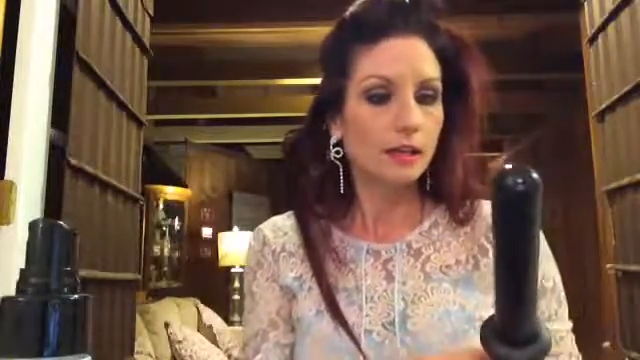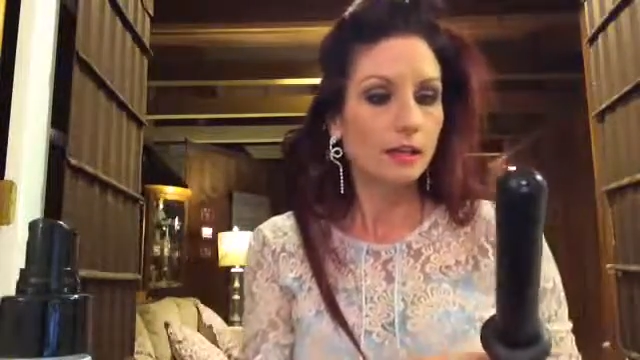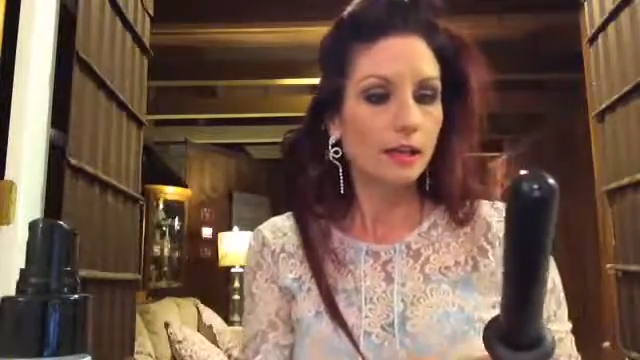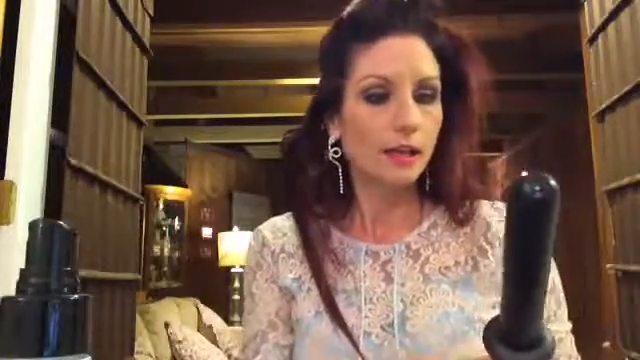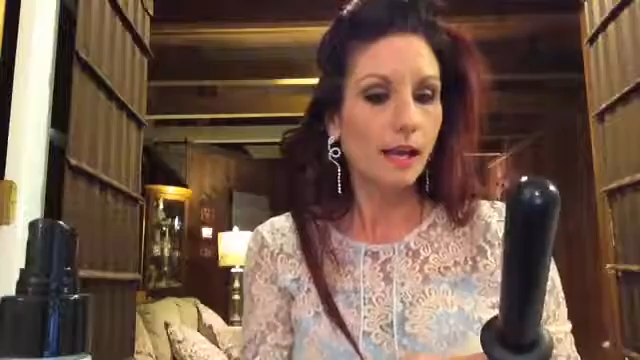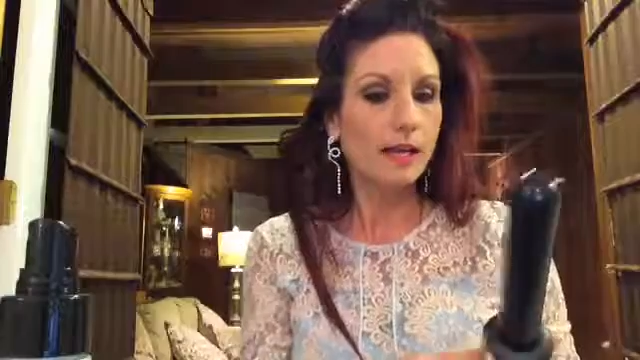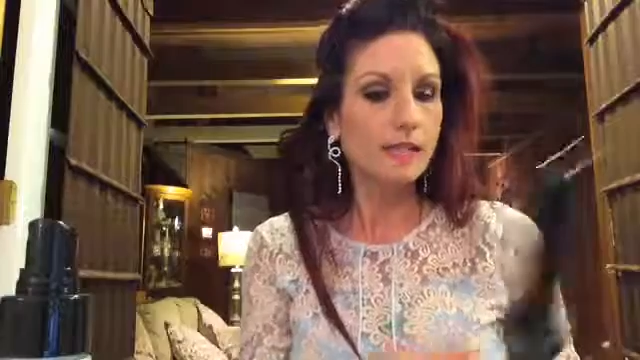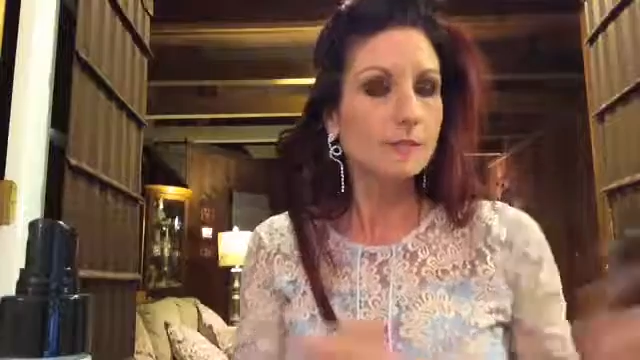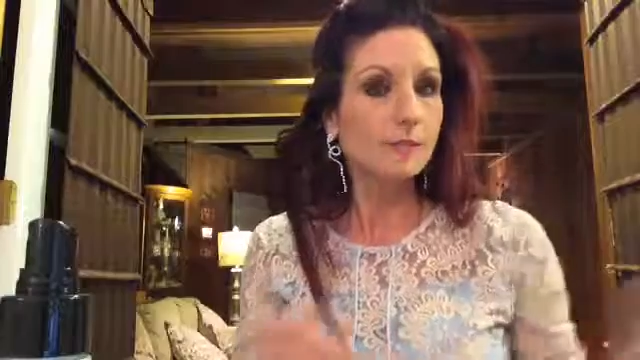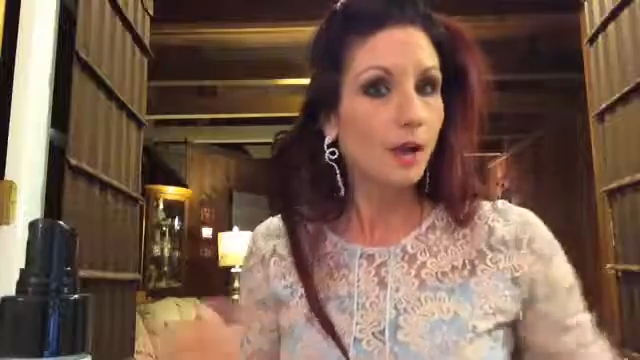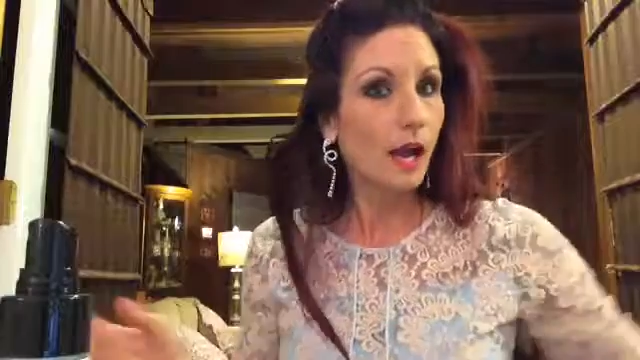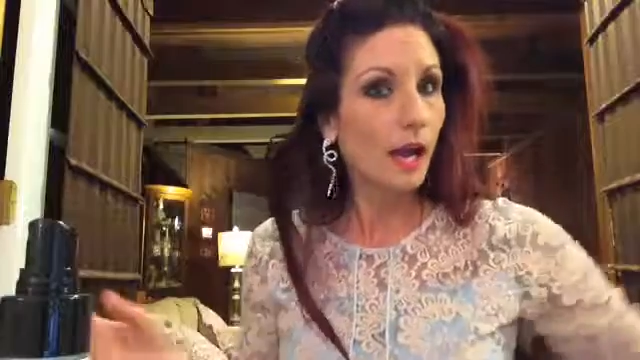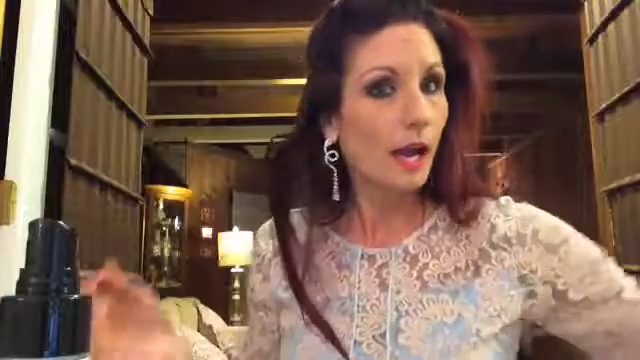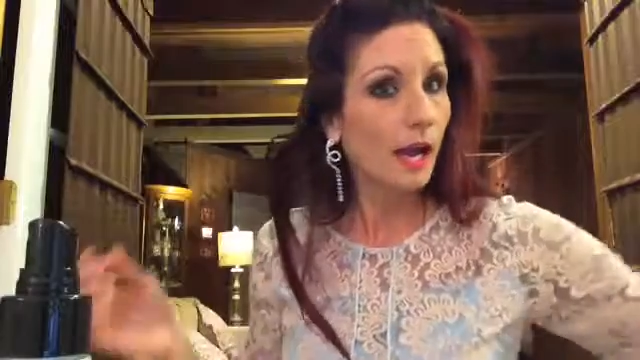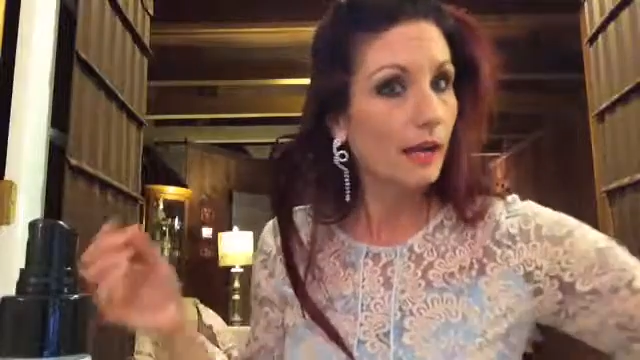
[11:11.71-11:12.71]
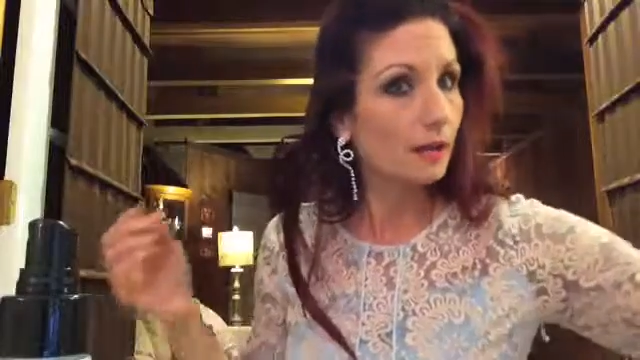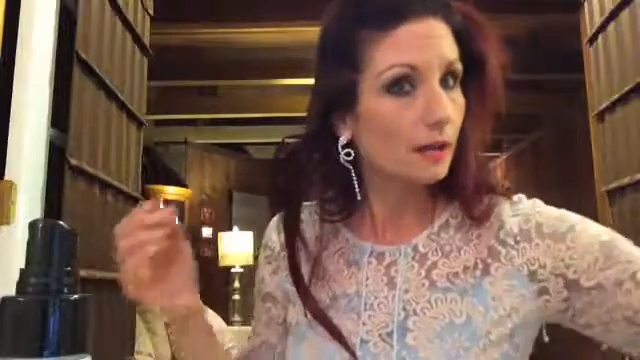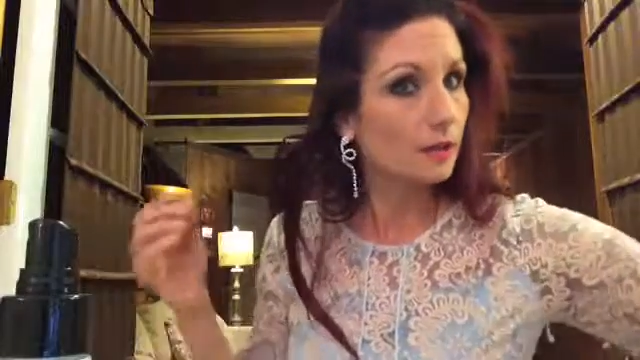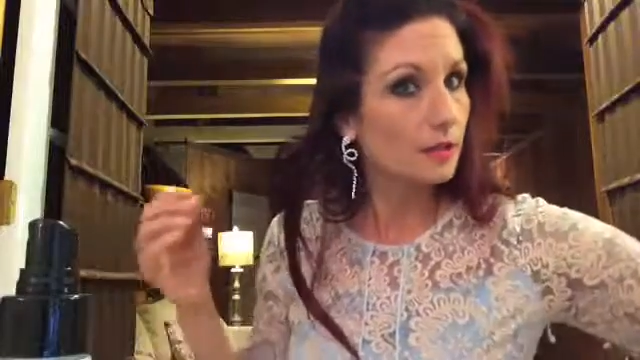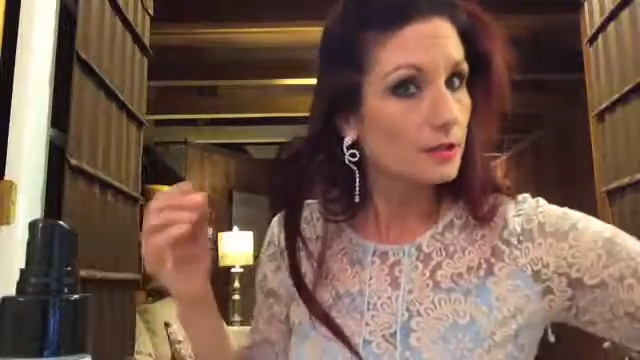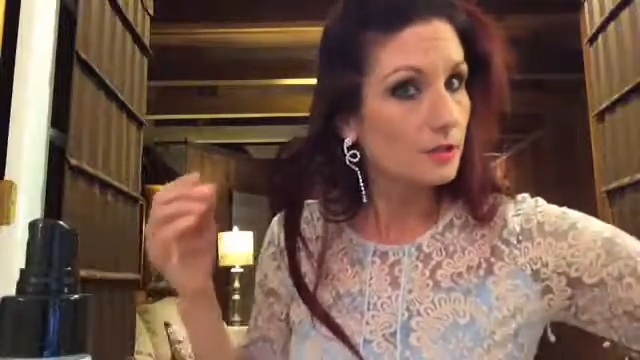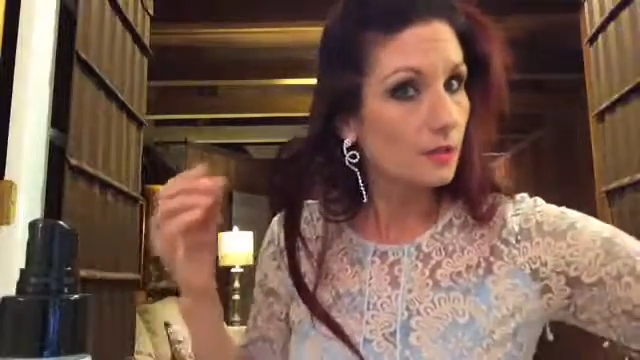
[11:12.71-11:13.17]
Guys, my
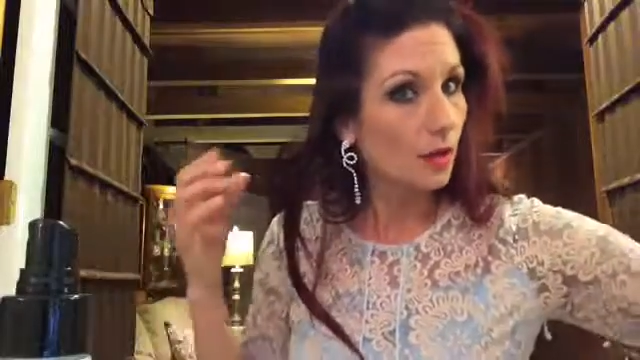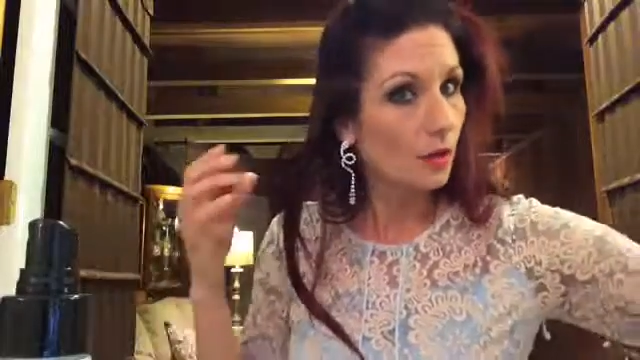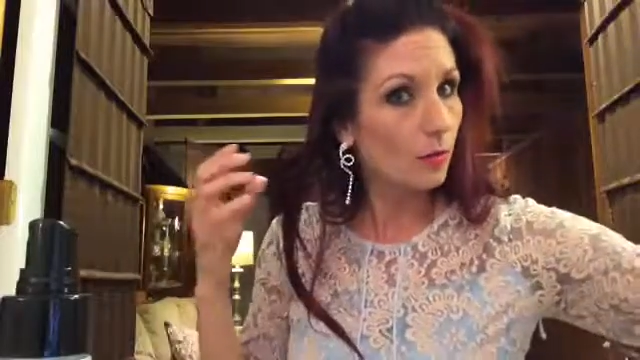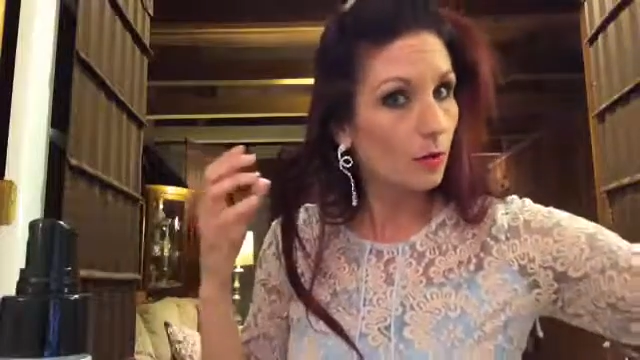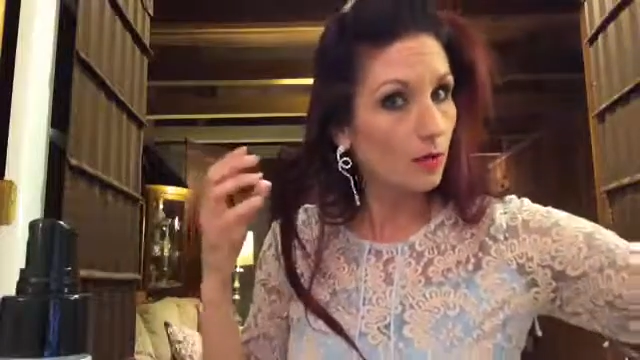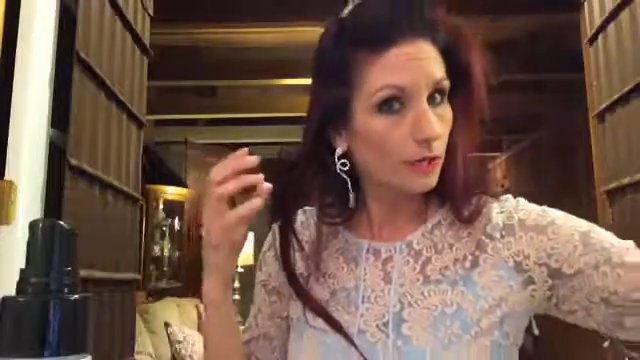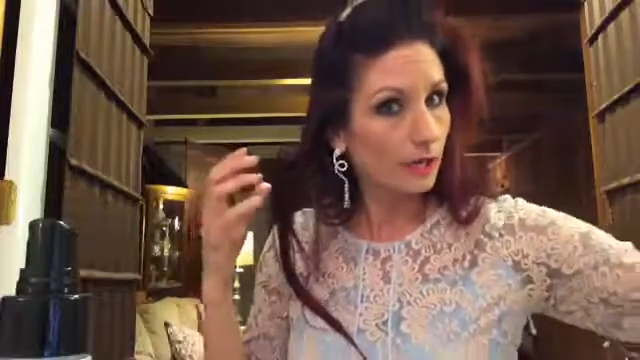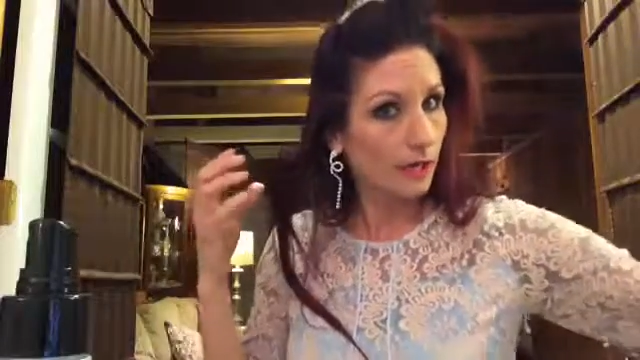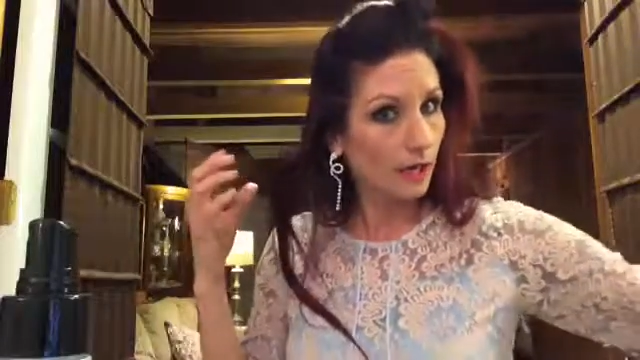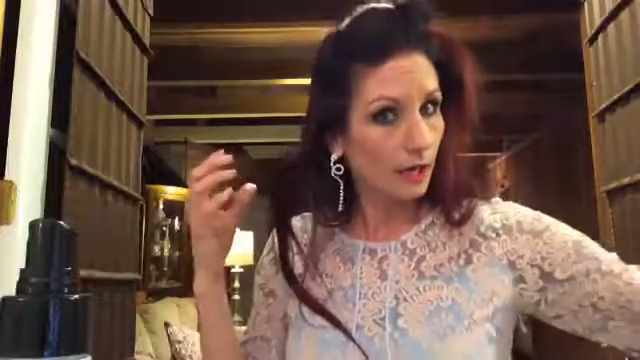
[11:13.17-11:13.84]
iron is not working.